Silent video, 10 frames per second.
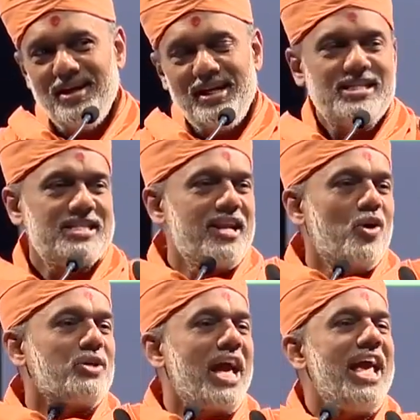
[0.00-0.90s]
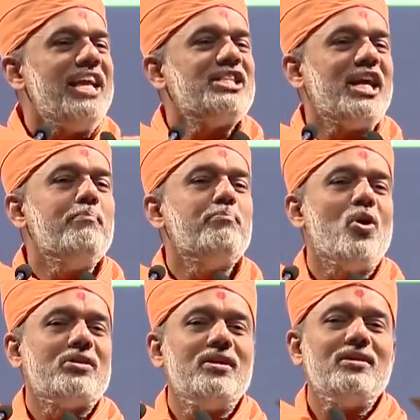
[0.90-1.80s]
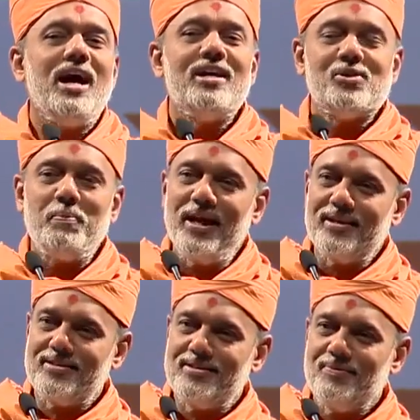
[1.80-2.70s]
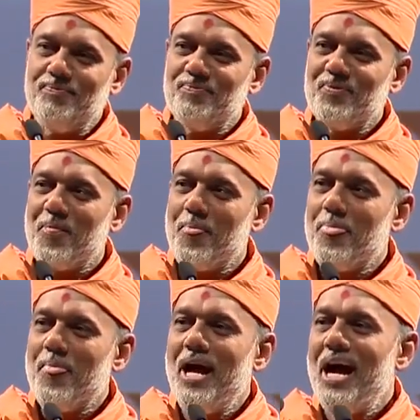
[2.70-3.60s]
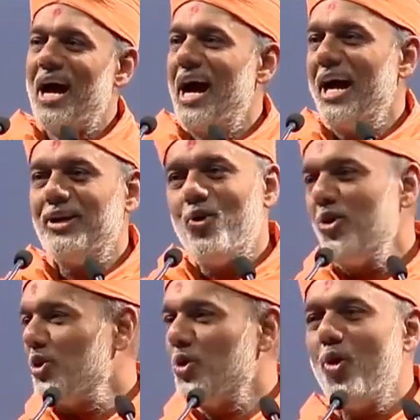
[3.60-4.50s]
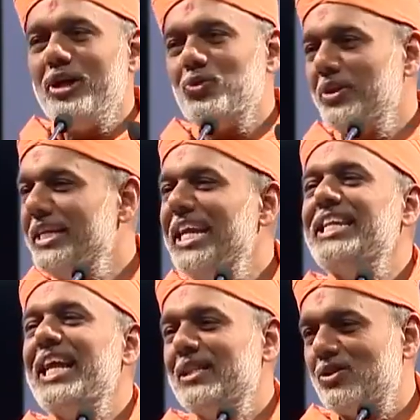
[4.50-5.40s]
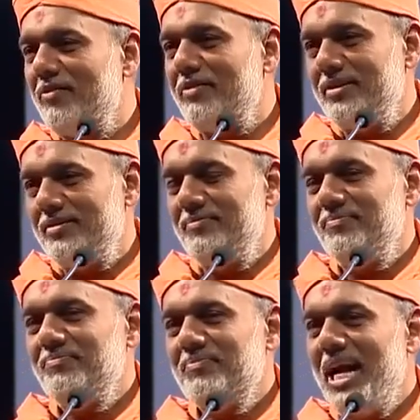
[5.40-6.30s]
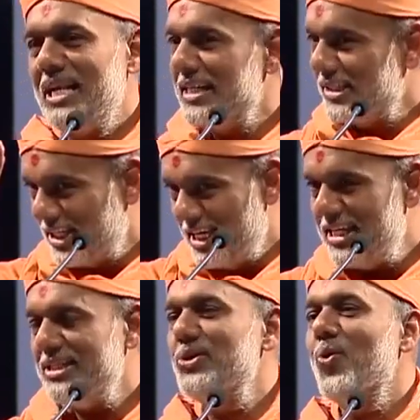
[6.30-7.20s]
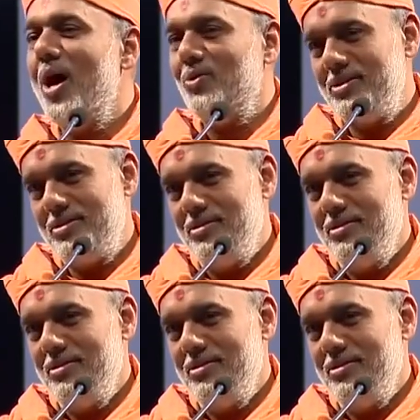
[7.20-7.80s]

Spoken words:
Listed out 8 important aspects. I don't go into the details of it. I'll just list you out.